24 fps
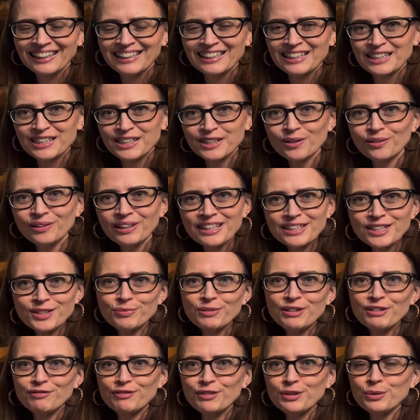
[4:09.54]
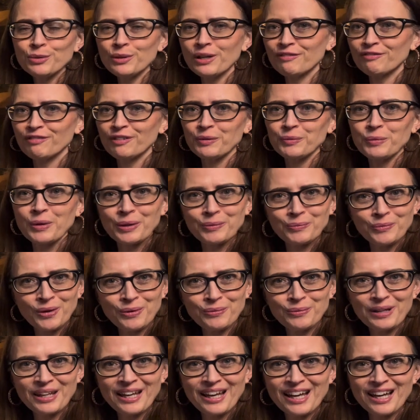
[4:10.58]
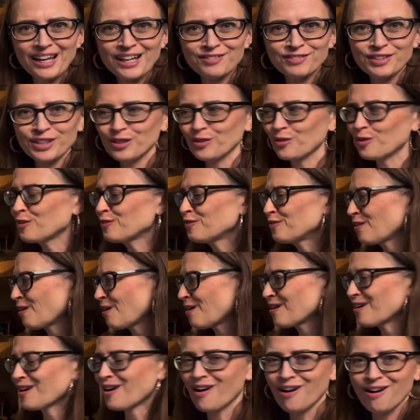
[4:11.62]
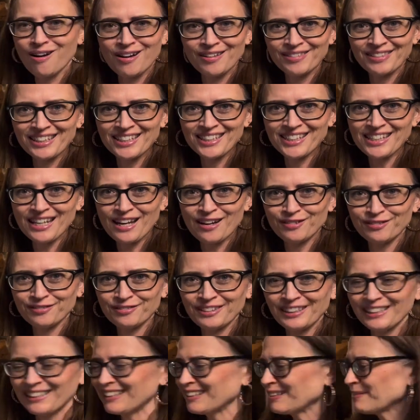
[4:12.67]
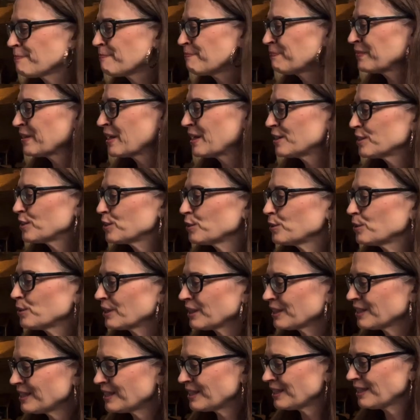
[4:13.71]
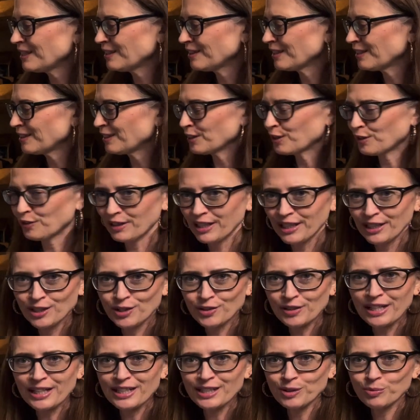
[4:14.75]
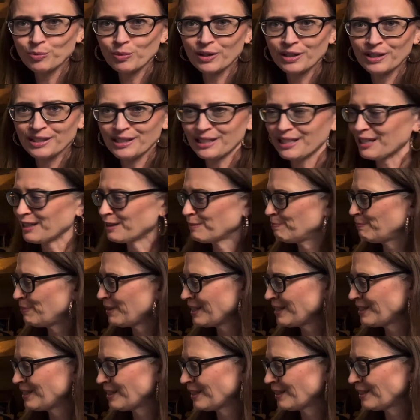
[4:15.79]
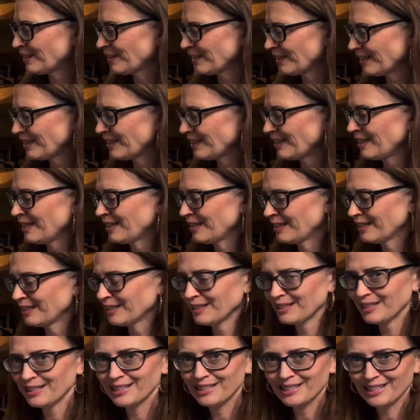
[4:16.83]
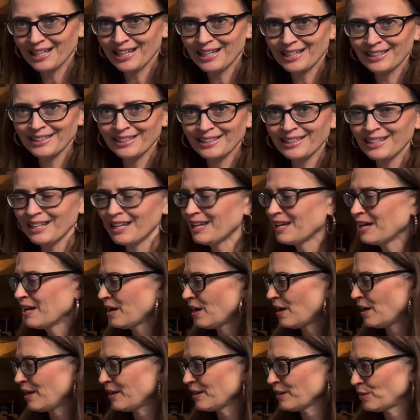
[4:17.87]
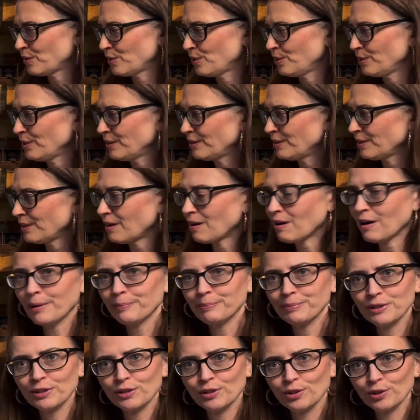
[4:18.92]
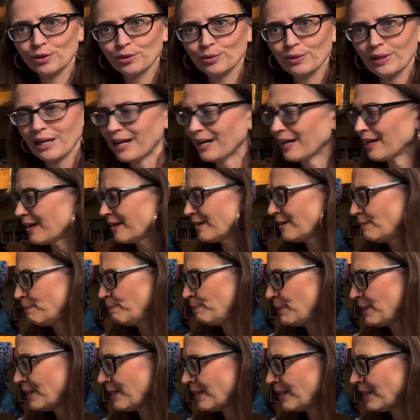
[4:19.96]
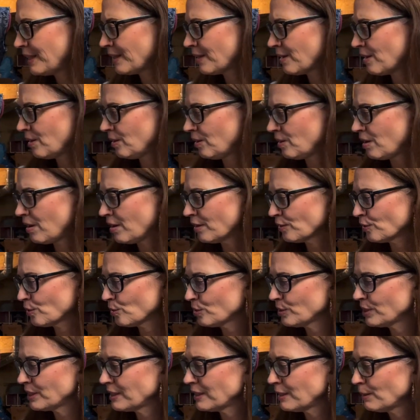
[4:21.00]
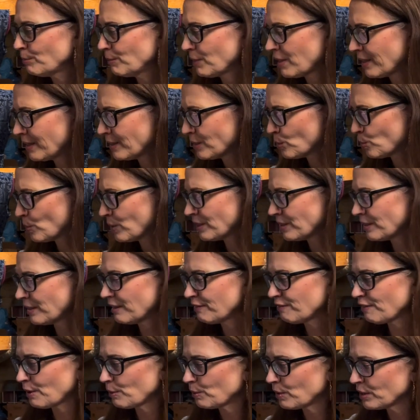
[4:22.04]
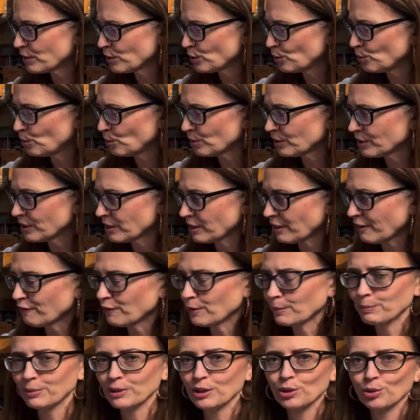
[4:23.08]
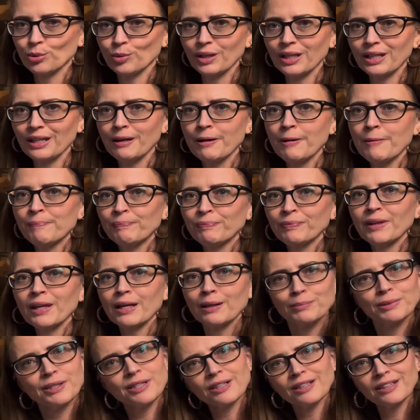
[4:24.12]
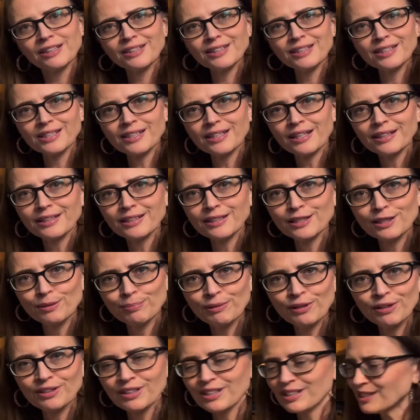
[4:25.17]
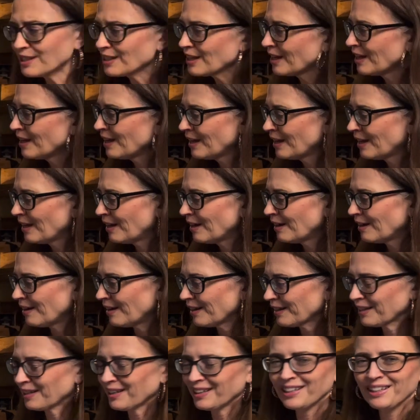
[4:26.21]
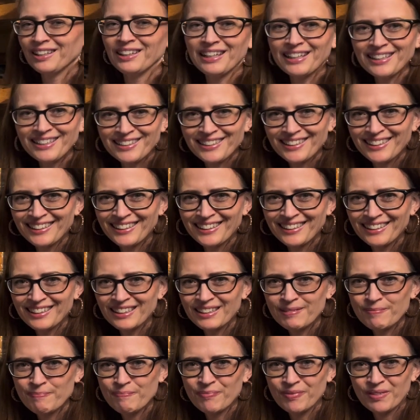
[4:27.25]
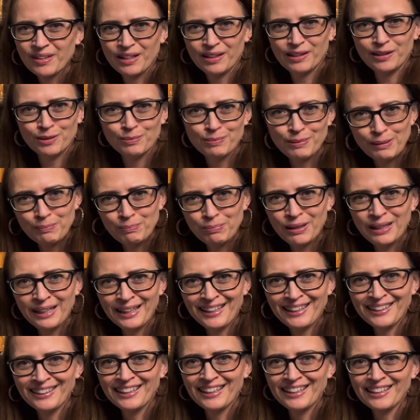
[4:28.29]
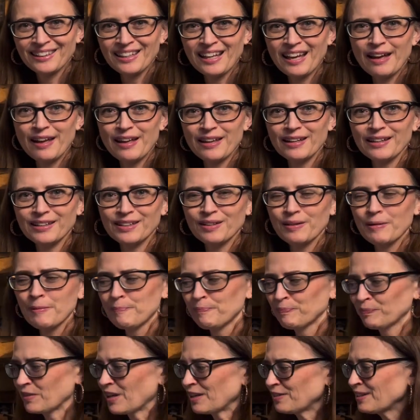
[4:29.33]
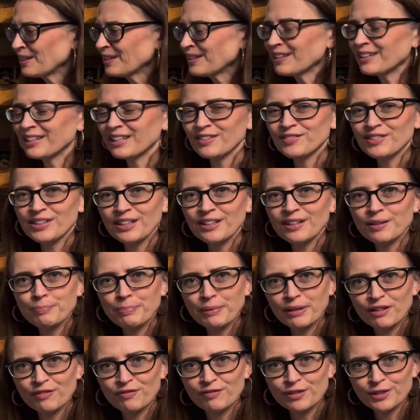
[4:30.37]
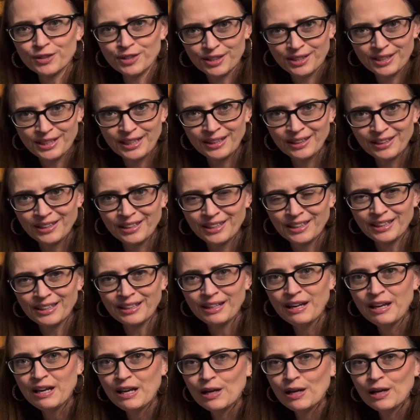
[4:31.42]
So let's review, everyone, what we have so far on this outfit. So you can see that the gray dress was like basically done. I could opt to add beading along those seam lines one day if I want to, or stuff in between. I'm still undecided, to be honest. I kind of liked it a little bit plain like that. I think it gives it a bit of versatility.